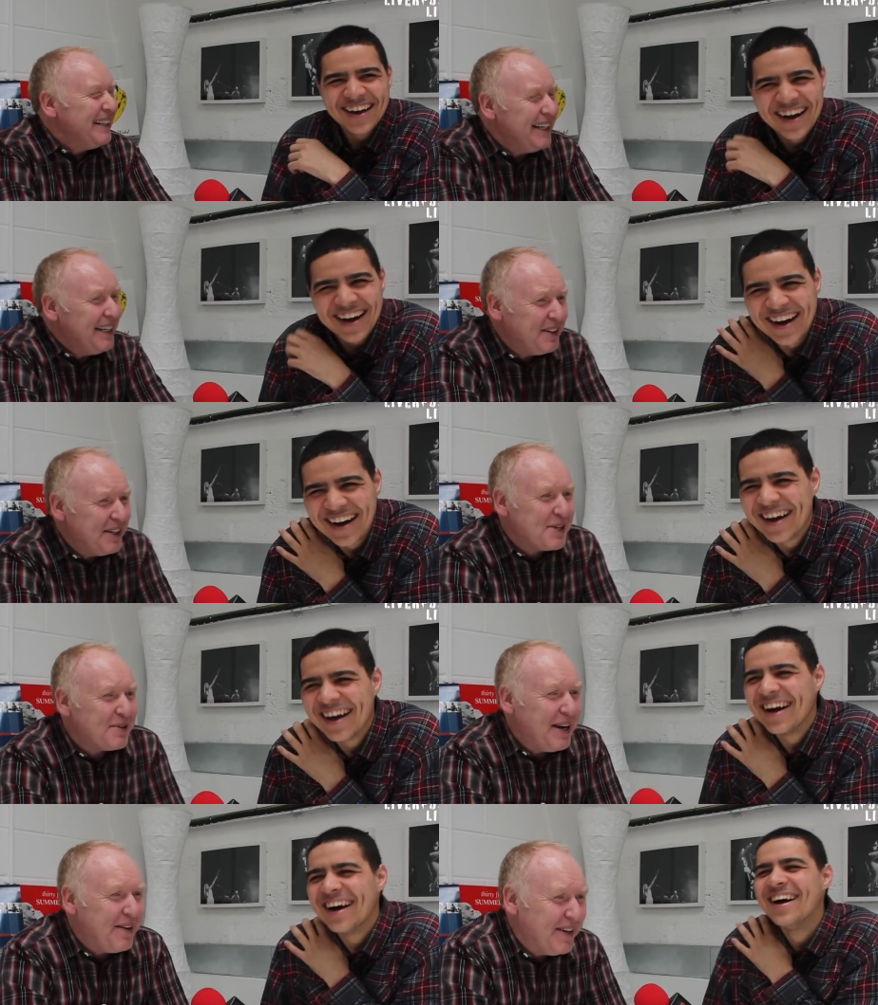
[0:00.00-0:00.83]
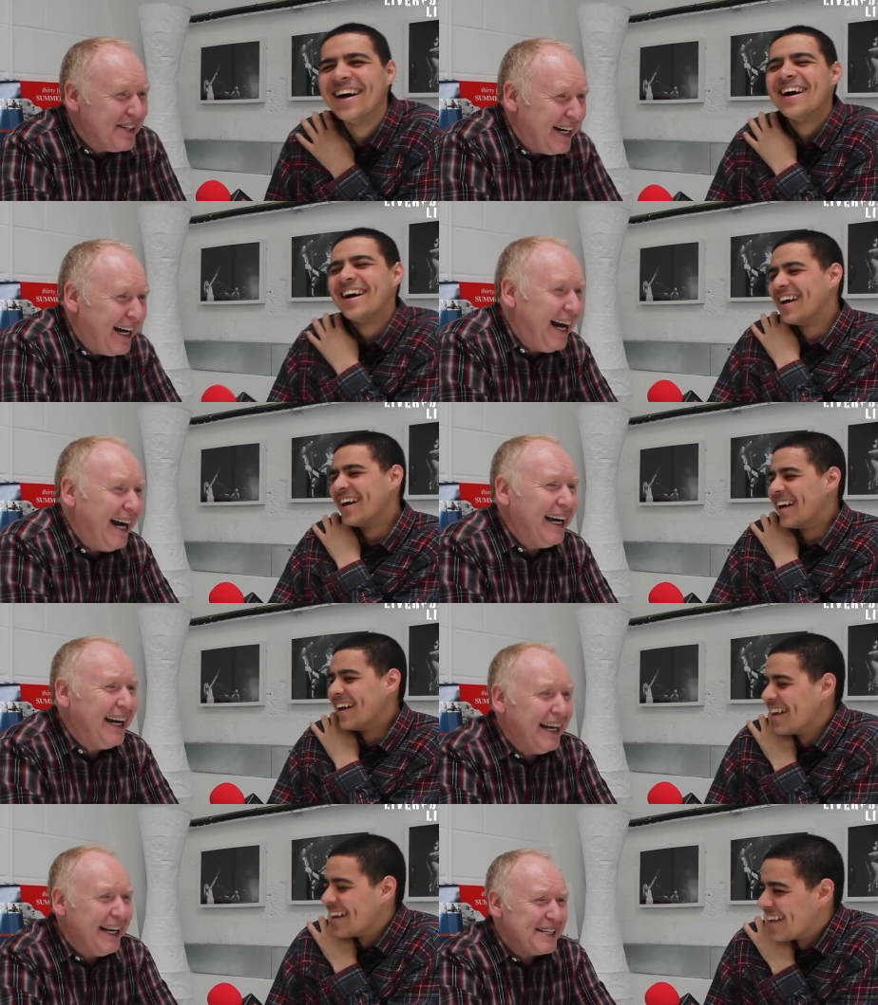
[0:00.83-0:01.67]
Speaker 1: Century 21's a high
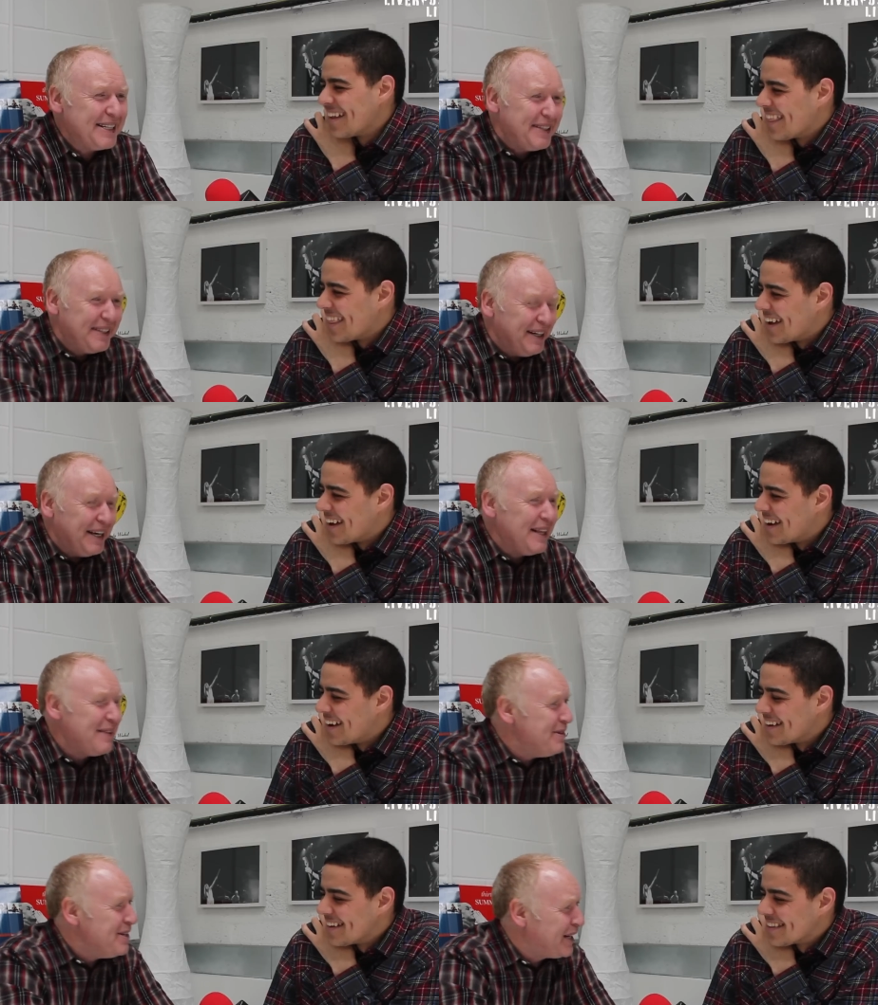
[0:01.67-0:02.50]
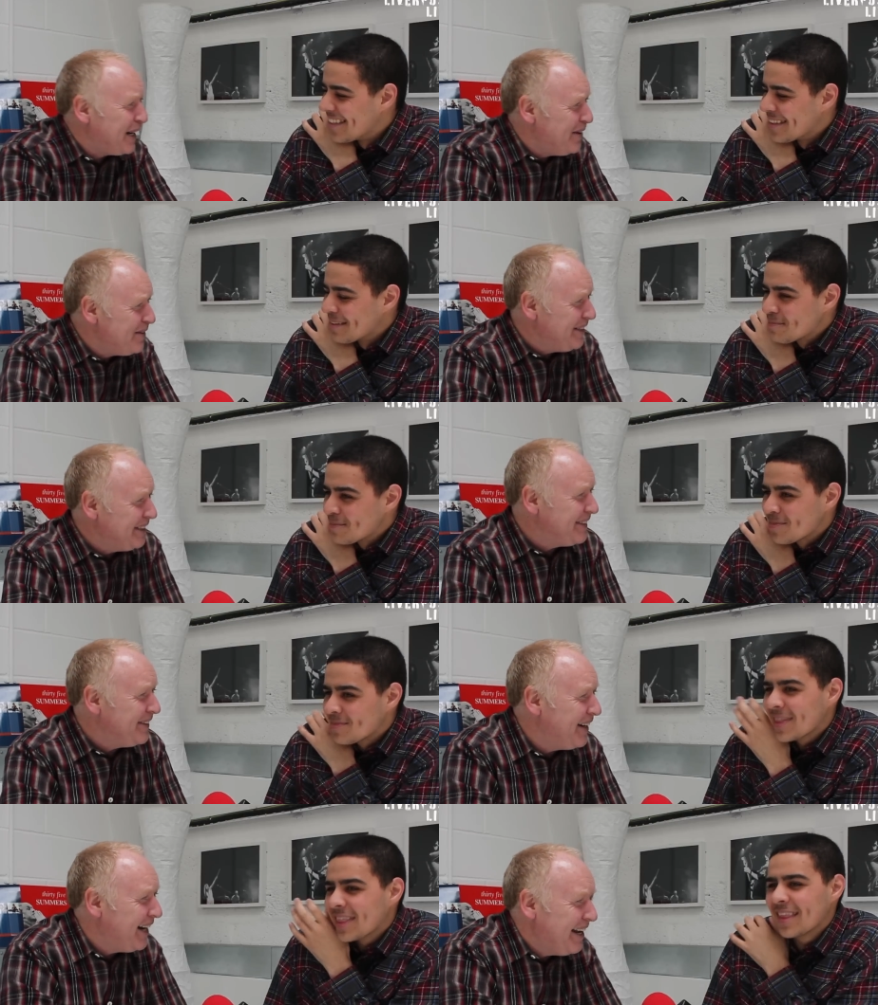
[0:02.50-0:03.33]
class gentleman's clothing store,
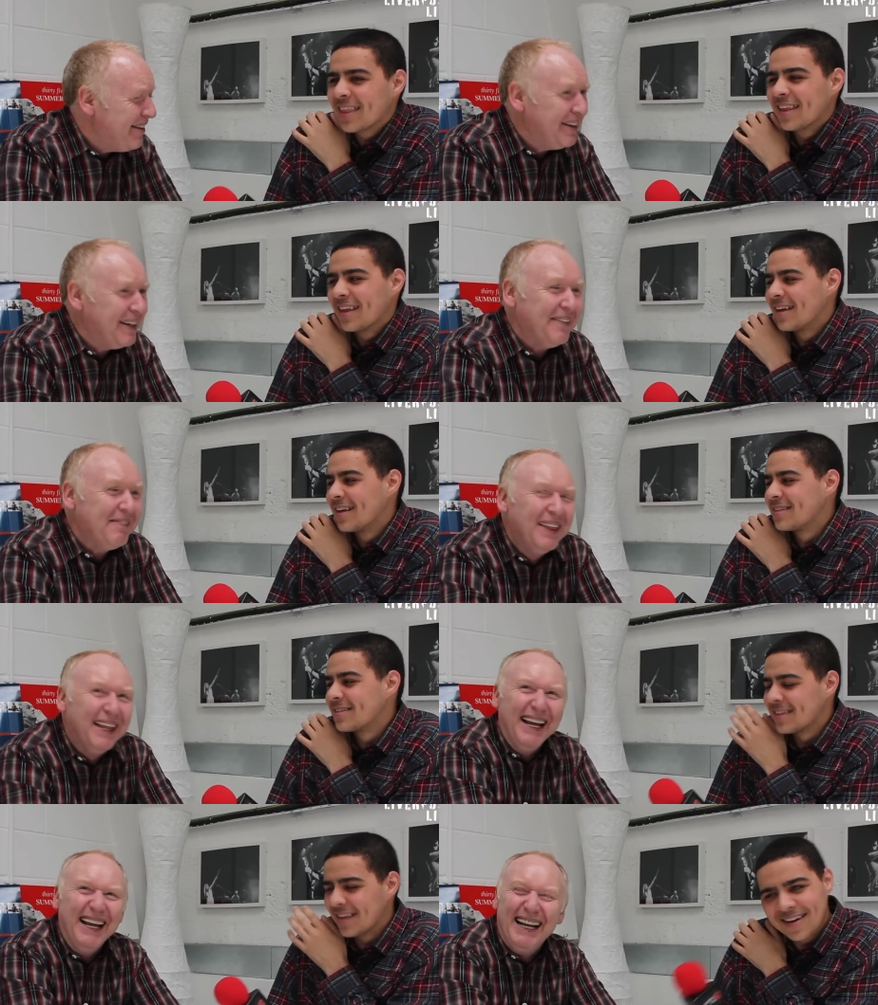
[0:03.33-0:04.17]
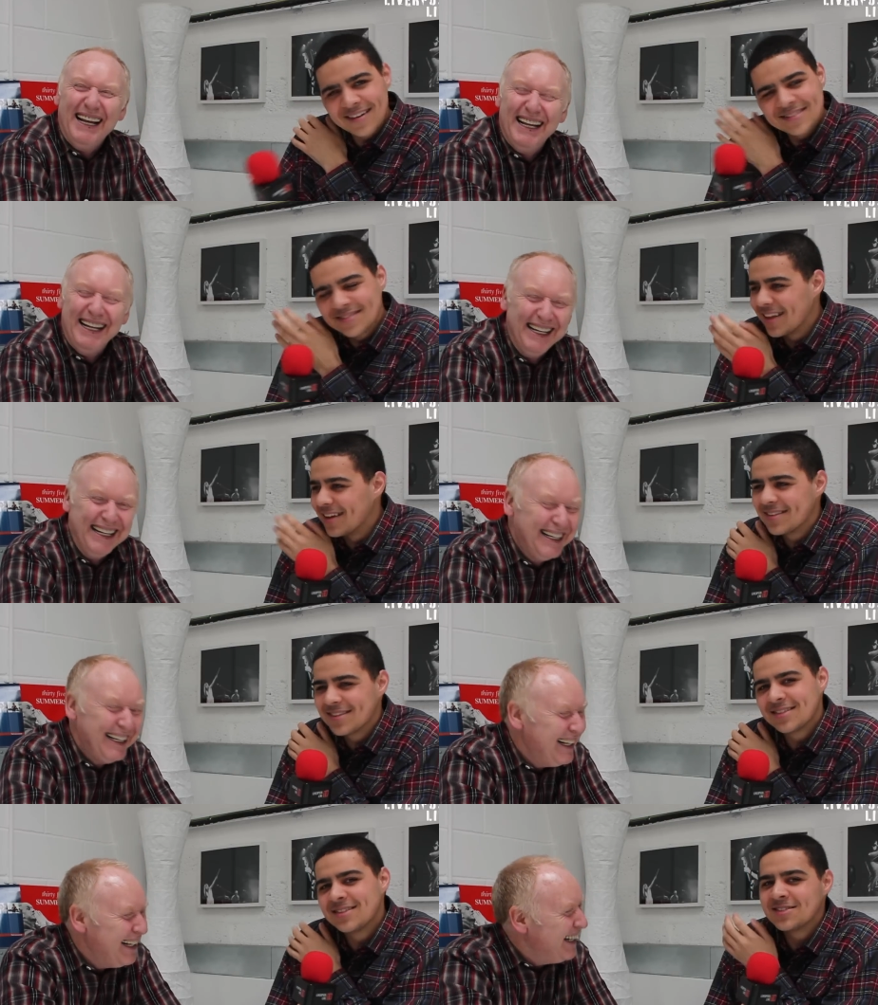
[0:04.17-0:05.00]
I'll have you know.
Speaker 2: Oh,
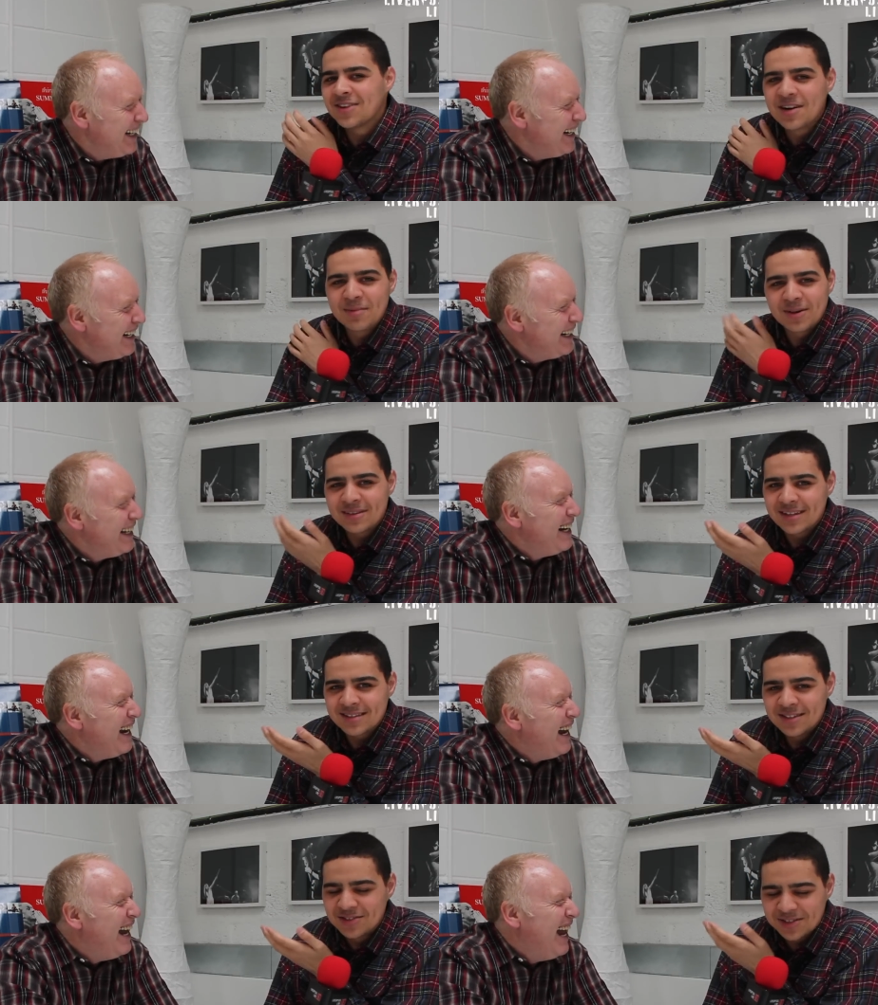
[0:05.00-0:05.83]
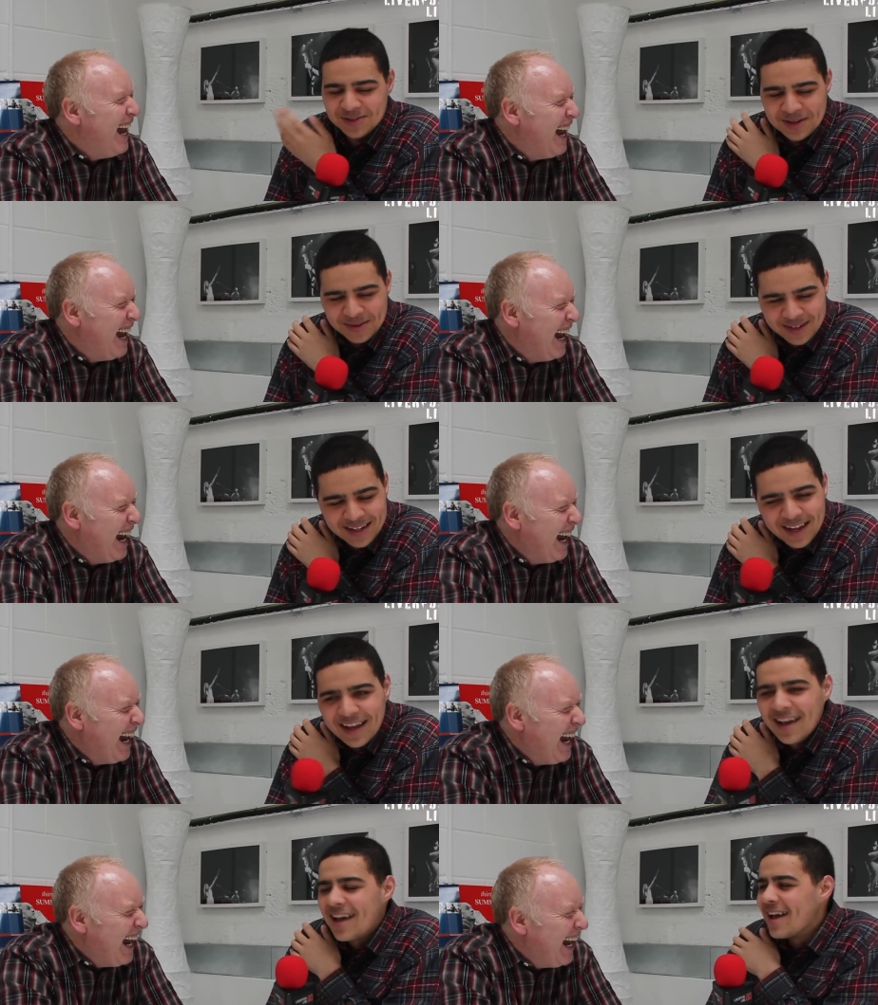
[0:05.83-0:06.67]
sorry about that, Century 21.
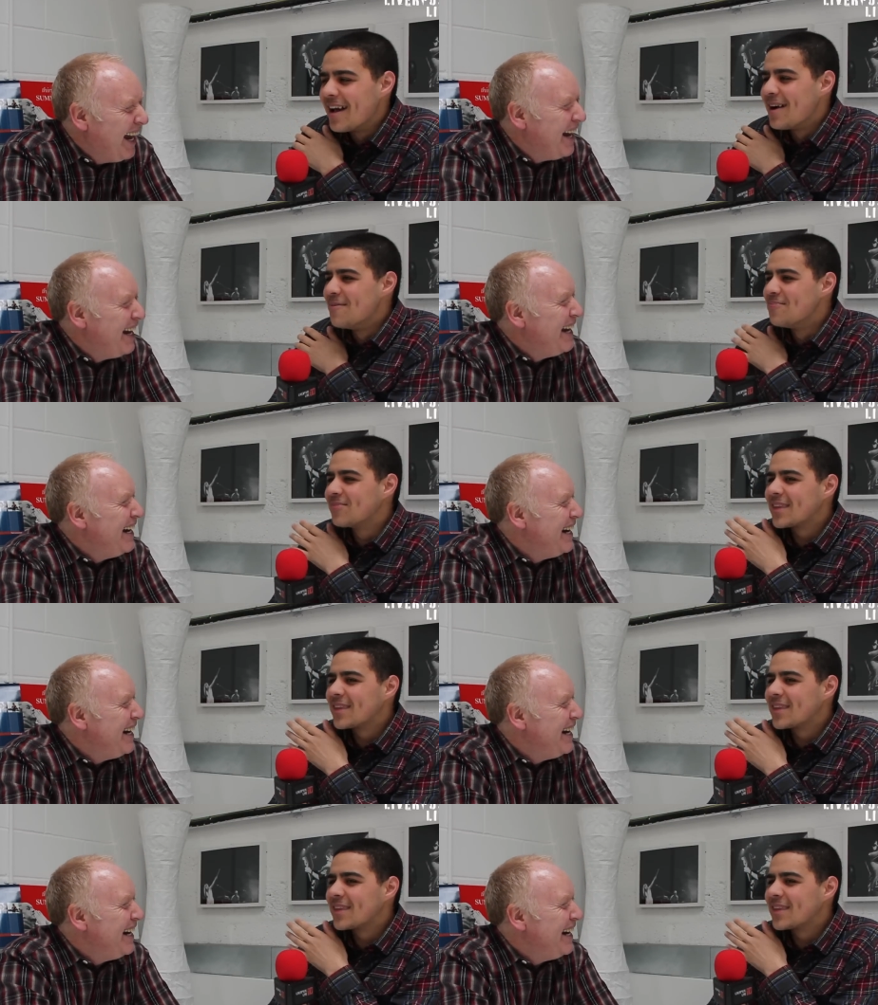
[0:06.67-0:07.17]
Um,